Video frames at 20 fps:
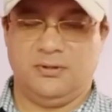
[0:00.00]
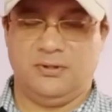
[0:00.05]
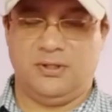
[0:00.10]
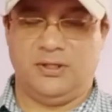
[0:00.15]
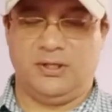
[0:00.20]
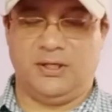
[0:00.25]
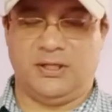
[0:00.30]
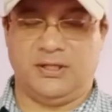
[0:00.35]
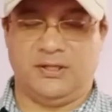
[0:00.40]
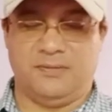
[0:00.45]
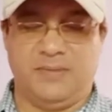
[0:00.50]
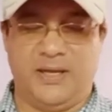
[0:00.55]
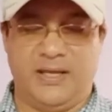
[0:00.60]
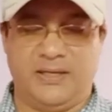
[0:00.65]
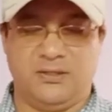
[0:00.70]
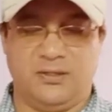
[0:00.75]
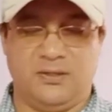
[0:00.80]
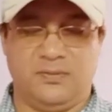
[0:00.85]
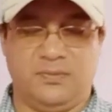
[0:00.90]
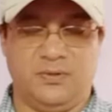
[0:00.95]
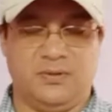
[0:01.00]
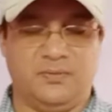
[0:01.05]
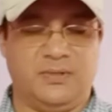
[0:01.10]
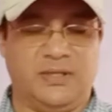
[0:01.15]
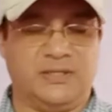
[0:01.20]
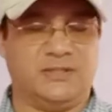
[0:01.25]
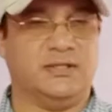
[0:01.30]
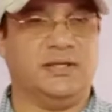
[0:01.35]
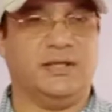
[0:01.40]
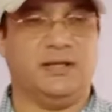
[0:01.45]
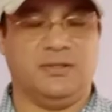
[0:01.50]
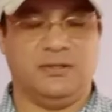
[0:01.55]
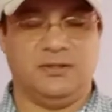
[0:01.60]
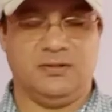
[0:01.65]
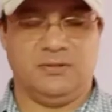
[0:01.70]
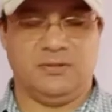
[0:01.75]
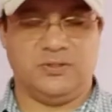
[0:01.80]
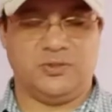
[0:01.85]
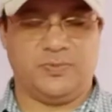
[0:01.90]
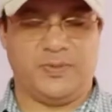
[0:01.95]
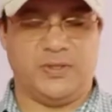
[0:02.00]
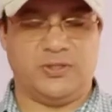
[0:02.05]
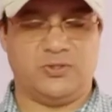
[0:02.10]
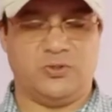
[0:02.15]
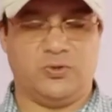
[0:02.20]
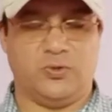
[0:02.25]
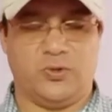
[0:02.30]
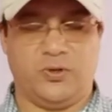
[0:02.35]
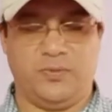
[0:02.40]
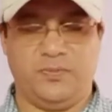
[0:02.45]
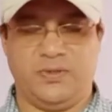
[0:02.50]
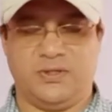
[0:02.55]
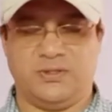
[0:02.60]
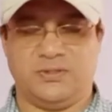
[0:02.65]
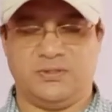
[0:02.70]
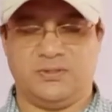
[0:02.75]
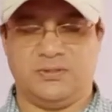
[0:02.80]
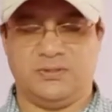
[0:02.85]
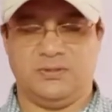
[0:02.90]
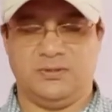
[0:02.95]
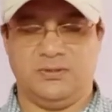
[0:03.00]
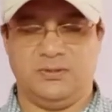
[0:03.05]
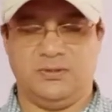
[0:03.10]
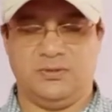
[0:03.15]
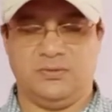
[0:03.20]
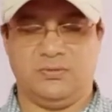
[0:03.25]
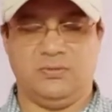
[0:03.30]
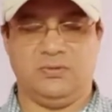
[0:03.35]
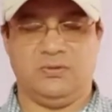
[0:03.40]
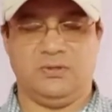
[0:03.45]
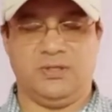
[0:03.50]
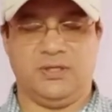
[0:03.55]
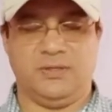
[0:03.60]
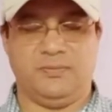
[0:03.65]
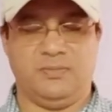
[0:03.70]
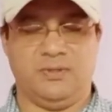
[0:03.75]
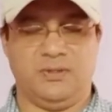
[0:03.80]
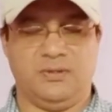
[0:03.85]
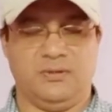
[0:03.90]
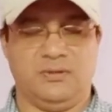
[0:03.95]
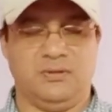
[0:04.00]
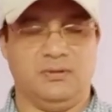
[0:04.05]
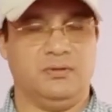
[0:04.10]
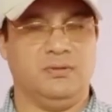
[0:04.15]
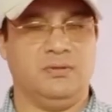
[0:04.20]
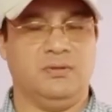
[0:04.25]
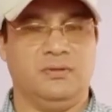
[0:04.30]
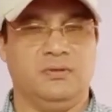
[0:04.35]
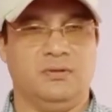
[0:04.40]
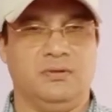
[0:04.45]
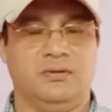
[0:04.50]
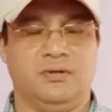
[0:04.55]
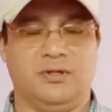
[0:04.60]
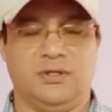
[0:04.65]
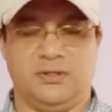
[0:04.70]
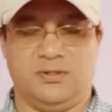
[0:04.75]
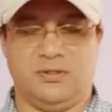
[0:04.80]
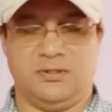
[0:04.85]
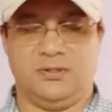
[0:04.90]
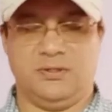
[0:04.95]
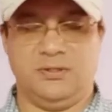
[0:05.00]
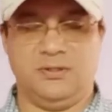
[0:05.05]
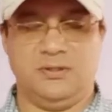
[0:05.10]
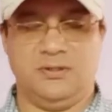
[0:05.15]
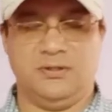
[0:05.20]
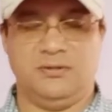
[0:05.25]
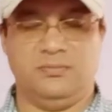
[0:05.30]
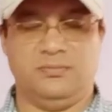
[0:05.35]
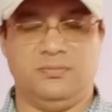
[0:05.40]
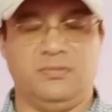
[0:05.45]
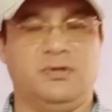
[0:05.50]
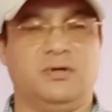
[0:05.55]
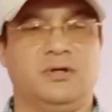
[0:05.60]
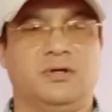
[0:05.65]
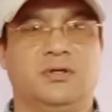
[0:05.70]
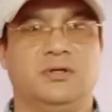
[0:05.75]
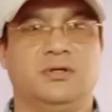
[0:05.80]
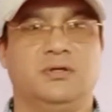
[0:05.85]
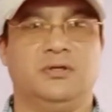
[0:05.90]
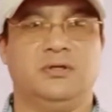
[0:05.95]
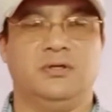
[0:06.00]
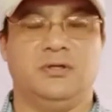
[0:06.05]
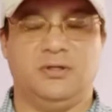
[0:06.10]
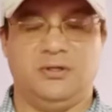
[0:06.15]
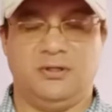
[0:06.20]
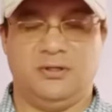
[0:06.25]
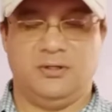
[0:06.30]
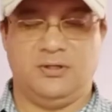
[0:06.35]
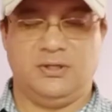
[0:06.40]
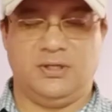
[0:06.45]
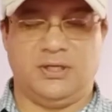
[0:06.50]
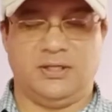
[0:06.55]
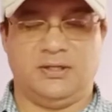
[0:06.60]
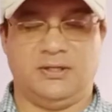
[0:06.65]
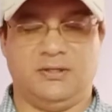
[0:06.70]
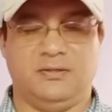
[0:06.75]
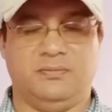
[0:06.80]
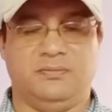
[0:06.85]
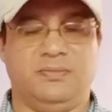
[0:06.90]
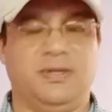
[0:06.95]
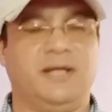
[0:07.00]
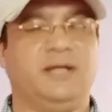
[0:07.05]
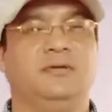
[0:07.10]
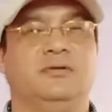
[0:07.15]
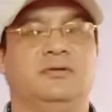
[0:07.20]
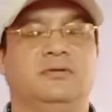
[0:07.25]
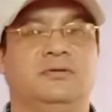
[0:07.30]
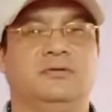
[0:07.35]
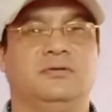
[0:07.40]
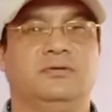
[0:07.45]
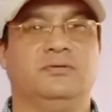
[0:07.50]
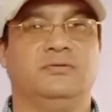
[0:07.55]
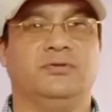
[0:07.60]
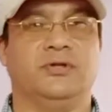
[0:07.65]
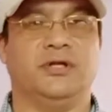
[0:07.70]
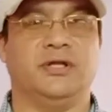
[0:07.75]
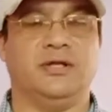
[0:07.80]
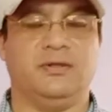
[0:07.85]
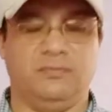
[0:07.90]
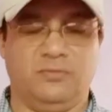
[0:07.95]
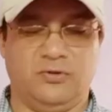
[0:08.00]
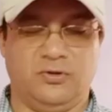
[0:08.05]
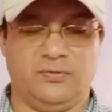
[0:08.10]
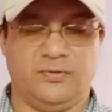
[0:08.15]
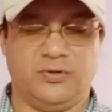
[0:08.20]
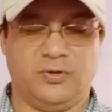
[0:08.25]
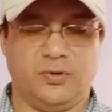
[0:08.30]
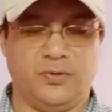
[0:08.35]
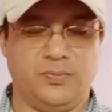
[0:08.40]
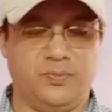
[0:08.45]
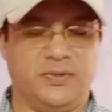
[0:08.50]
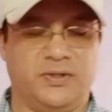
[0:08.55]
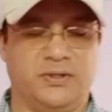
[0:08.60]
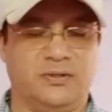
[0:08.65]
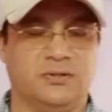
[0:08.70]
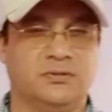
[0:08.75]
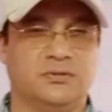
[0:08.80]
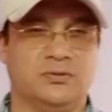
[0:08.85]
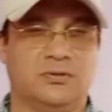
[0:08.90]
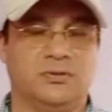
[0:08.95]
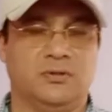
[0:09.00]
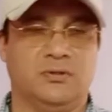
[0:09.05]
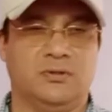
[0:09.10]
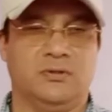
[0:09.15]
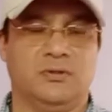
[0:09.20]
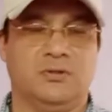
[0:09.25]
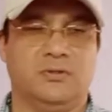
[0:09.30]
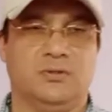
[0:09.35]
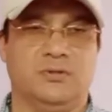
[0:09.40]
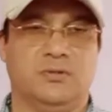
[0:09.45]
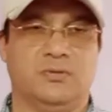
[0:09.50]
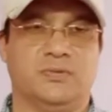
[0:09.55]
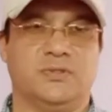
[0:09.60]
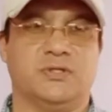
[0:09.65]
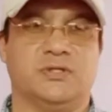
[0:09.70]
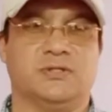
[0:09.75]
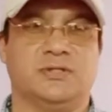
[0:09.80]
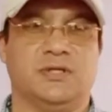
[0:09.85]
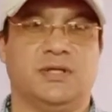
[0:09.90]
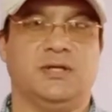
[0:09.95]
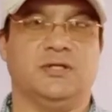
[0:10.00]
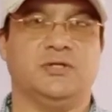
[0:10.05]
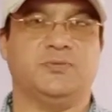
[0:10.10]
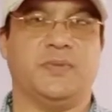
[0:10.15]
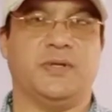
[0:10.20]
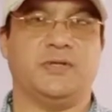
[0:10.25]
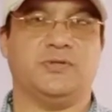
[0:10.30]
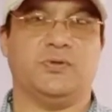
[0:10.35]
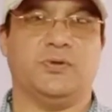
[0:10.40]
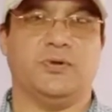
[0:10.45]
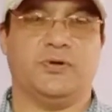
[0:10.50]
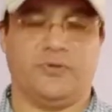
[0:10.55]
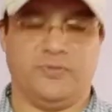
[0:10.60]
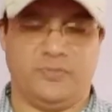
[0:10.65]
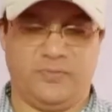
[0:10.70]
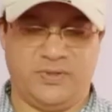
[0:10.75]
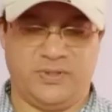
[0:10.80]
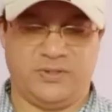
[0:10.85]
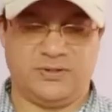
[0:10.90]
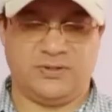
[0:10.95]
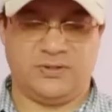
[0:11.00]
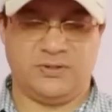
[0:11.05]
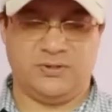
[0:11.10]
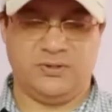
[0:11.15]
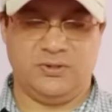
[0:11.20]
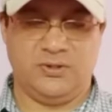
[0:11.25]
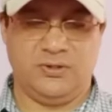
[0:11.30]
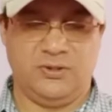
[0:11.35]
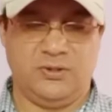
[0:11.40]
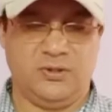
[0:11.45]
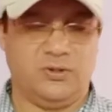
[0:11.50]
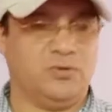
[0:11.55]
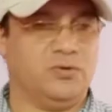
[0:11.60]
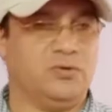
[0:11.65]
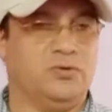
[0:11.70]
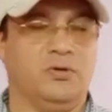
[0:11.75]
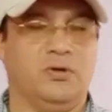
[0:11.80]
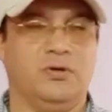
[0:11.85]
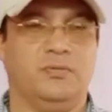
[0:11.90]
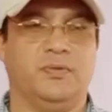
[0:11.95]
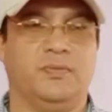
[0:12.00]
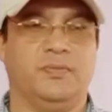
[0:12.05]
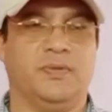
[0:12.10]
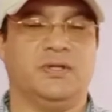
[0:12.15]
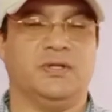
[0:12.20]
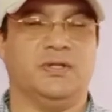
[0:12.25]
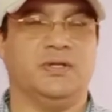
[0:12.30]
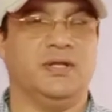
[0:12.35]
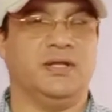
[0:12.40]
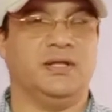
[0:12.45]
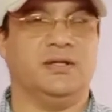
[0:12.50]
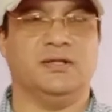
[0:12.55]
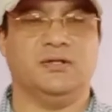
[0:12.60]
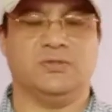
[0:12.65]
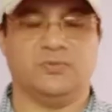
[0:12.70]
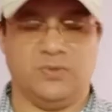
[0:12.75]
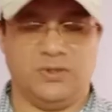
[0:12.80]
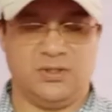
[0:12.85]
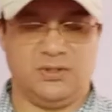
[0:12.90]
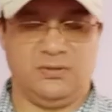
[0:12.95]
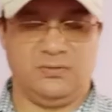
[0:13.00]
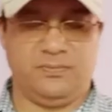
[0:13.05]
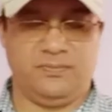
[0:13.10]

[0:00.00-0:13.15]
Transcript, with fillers: And the banner above that said Special Olympics could not have been nearer the mark. And the banner, the name of the Olympics, which is said Special Olympics, could not be better than this one.